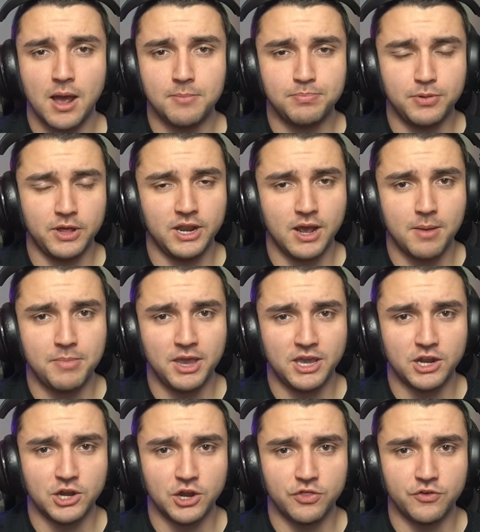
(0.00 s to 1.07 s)
I'm planning on
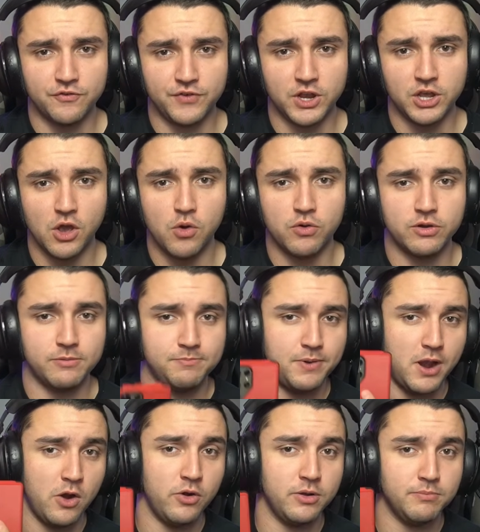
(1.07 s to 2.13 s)
making another video
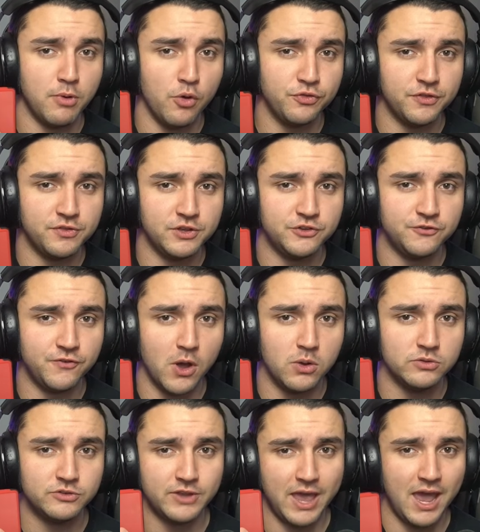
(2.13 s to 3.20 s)
comparing both of these
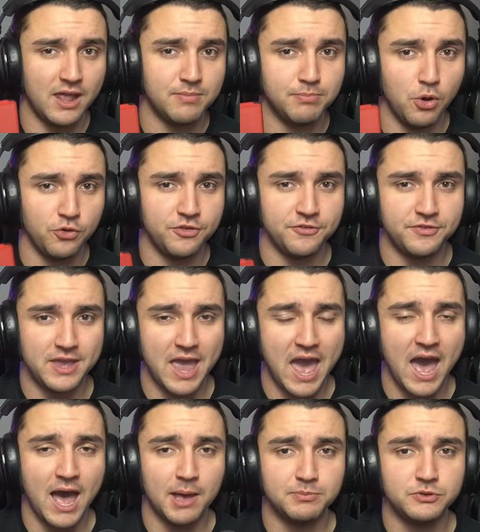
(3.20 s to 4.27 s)
phones and both of the
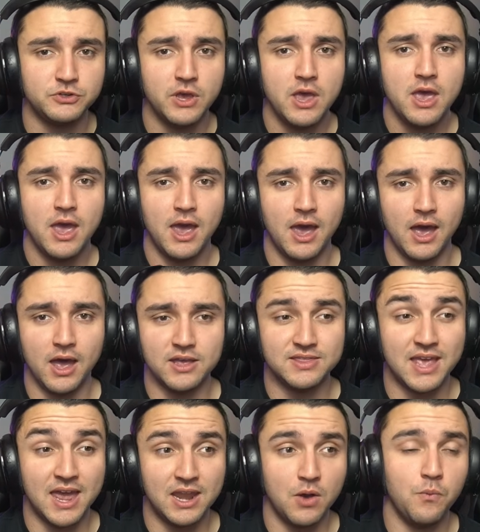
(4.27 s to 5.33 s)
apps,
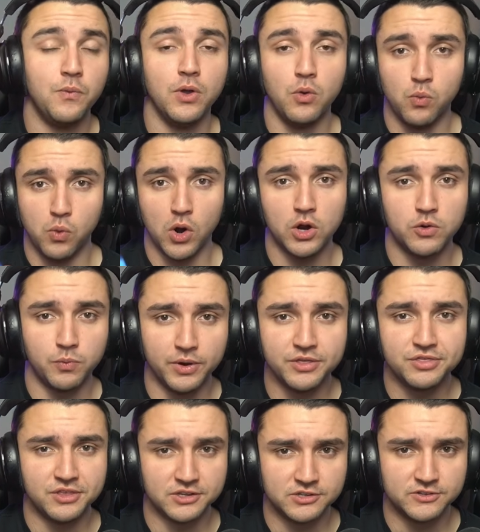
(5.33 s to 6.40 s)
and it will work
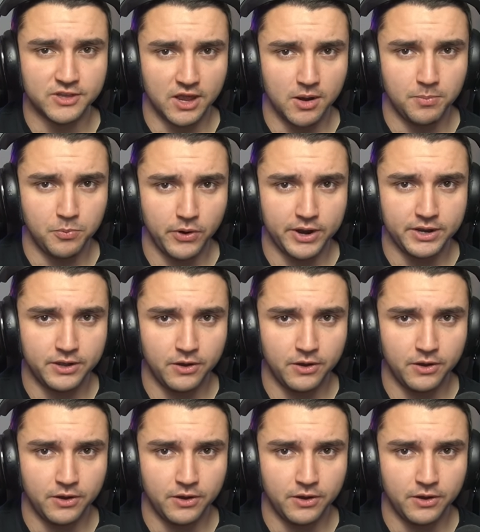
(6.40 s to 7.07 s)
with this setup right